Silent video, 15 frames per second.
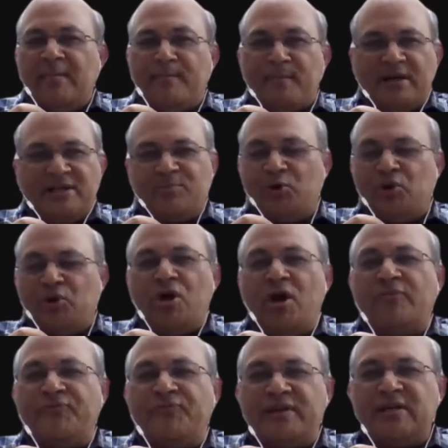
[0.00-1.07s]
much more
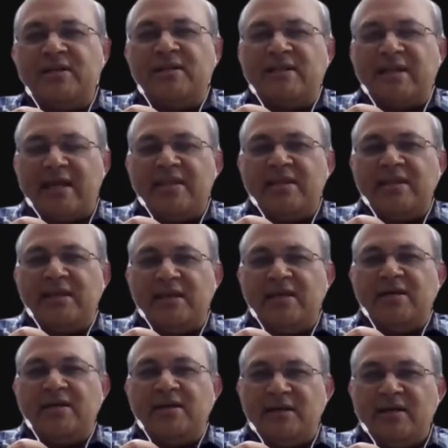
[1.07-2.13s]
confident than
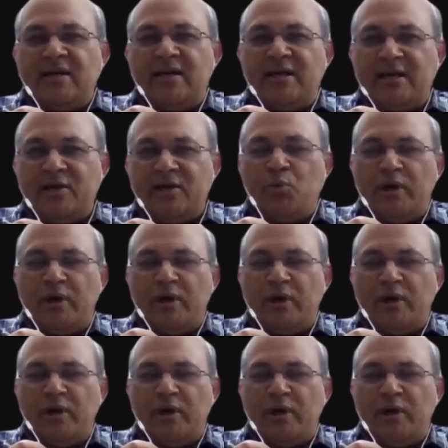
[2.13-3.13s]
the earlier one.